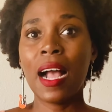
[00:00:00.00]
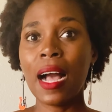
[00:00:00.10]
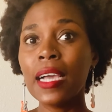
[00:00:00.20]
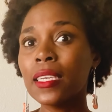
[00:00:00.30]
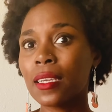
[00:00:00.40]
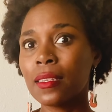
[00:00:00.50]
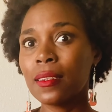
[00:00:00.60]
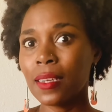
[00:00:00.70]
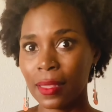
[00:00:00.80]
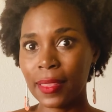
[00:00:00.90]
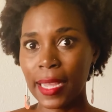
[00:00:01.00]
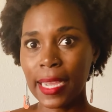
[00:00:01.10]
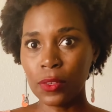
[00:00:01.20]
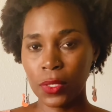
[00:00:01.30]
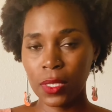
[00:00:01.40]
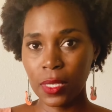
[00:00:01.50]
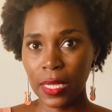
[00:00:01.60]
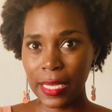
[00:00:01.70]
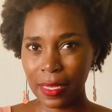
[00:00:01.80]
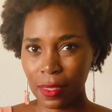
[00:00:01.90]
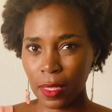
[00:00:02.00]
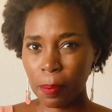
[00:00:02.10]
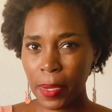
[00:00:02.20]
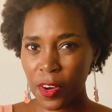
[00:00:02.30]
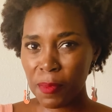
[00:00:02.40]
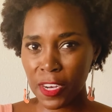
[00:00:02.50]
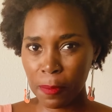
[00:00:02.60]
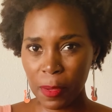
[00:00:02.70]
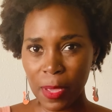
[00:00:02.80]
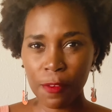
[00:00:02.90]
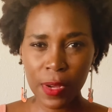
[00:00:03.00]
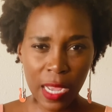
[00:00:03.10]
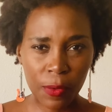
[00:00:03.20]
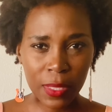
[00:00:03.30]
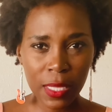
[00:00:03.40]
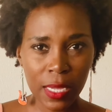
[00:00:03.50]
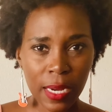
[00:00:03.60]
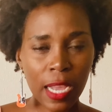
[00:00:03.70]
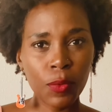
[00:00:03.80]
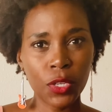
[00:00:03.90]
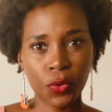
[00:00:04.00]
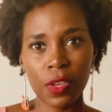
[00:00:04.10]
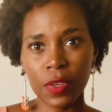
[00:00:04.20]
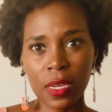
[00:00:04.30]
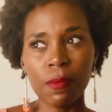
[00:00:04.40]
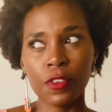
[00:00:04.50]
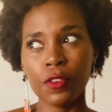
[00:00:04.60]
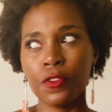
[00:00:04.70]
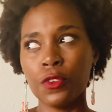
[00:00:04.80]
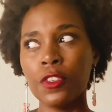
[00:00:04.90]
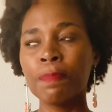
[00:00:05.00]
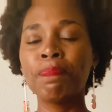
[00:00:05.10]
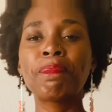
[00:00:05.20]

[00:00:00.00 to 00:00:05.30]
I cut that out to like the bare minimum. Every now and then I would crave a comfort food.